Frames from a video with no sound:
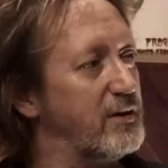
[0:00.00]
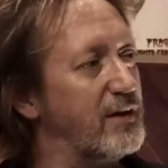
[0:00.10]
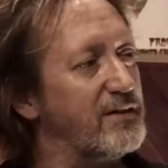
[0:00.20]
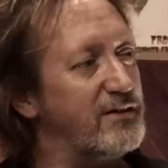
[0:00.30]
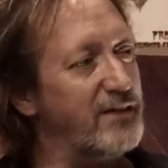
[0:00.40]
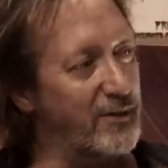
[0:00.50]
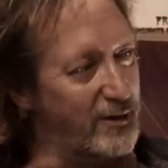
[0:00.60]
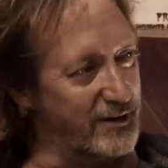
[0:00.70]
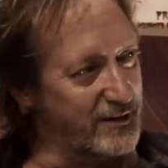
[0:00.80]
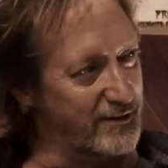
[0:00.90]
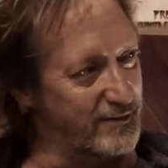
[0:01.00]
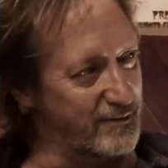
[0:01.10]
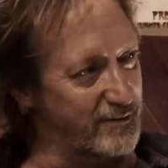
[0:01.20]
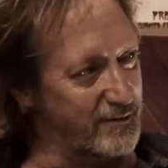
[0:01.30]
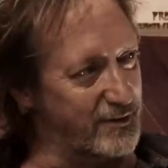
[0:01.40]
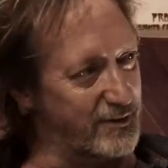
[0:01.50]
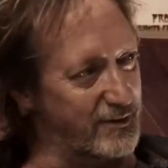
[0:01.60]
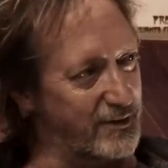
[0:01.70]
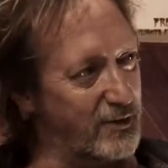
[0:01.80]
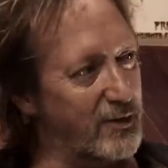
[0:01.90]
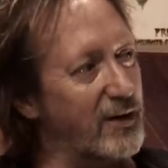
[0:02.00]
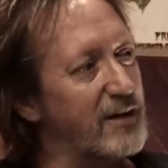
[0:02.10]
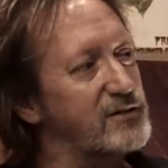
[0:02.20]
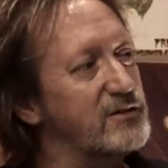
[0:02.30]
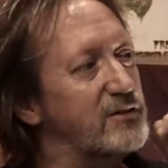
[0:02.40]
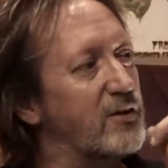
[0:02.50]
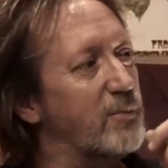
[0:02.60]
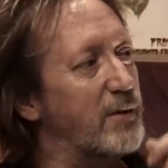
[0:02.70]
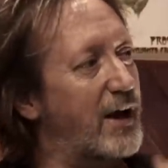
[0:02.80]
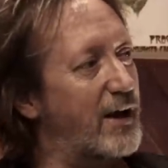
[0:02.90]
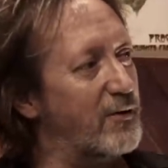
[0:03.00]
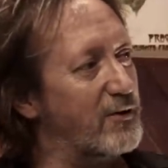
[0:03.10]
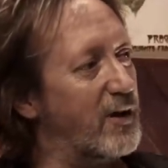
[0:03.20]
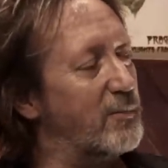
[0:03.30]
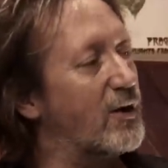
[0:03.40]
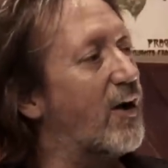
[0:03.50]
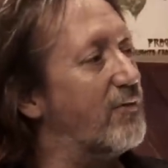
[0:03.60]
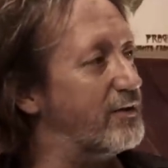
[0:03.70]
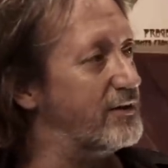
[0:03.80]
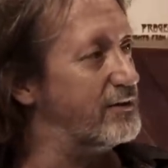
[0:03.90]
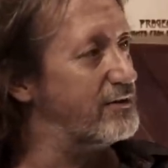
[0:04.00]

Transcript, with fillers: but not to hear it. Oh, no. You're going to listen to the pattern coming off it